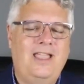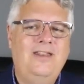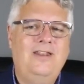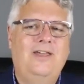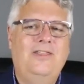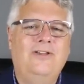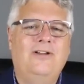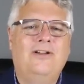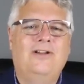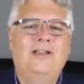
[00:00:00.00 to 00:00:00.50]

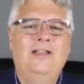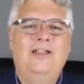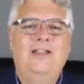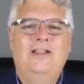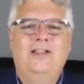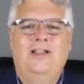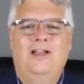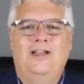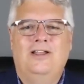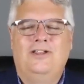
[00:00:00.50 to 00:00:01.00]
Another
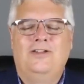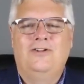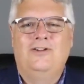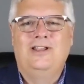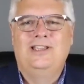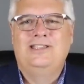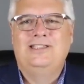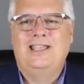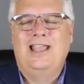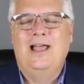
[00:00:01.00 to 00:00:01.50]

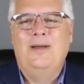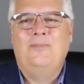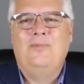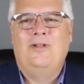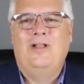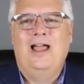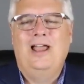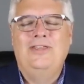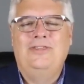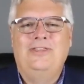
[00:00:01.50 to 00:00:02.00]
good
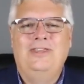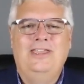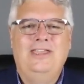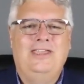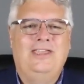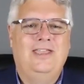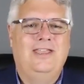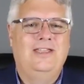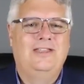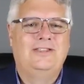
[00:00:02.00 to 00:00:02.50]
example, I
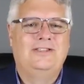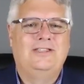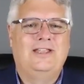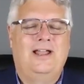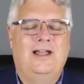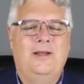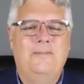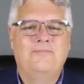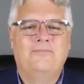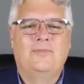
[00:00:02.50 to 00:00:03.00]
think, is
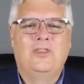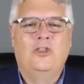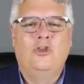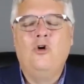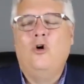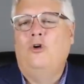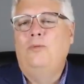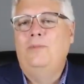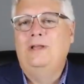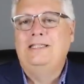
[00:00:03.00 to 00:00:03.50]

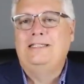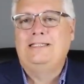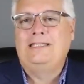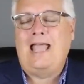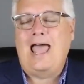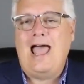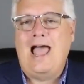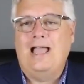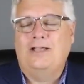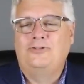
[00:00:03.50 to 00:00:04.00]
Goldman
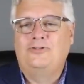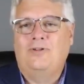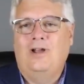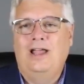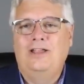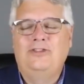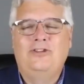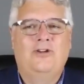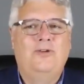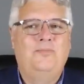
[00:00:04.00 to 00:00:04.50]
Sachs, right?